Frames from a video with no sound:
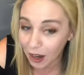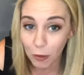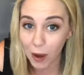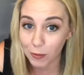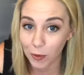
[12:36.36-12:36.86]

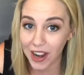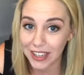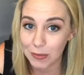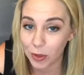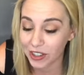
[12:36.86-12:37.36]
I,
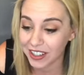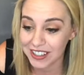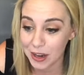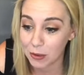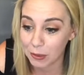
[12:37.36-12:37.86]
I keep looking
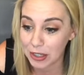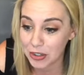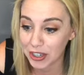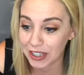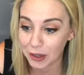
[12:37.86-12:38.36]
because I want to
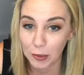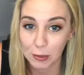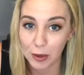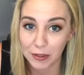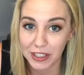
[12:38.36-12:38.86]
make sure I get it
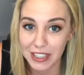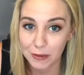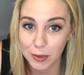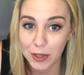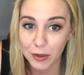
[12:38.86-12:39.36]
word perfect.
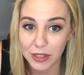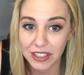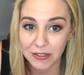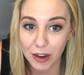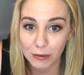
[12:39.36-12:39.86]
I've been known
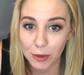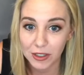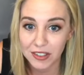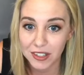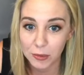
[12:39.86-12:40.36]
to leave off
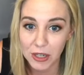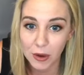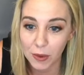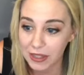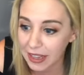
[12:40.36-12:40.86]
words, and we
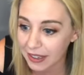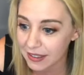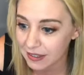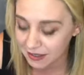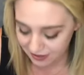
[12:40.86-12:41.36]
don't want
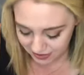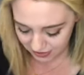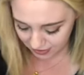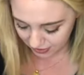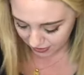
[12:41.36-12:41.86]
that.
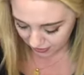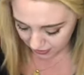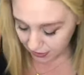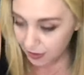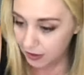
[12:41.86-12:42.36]

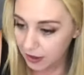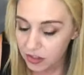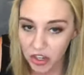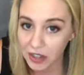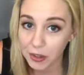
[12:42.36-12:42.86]

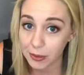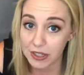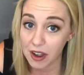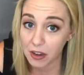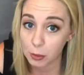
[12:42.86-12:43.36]
Shenhe
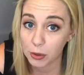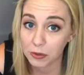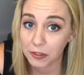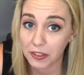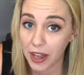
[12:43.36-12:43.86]
would not
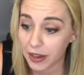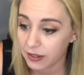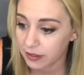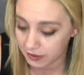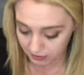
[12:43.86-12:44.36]
approve of that.
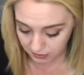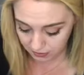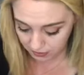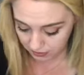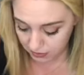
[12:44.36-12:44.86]

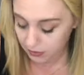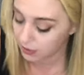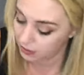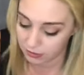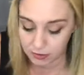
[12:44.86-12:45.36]

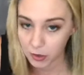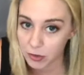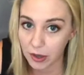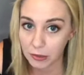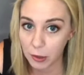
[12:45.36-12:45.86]

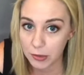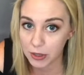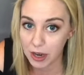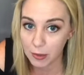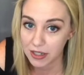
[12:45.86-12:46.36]
Those red ropes
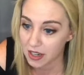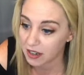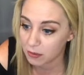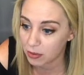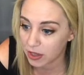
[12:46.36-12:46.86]
would come
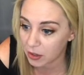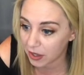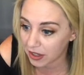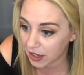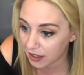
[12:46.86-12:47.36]
undone pretty
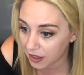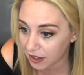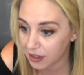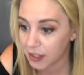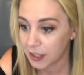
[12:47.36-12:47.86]
quickly, I
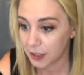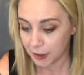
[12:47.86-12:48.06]
think.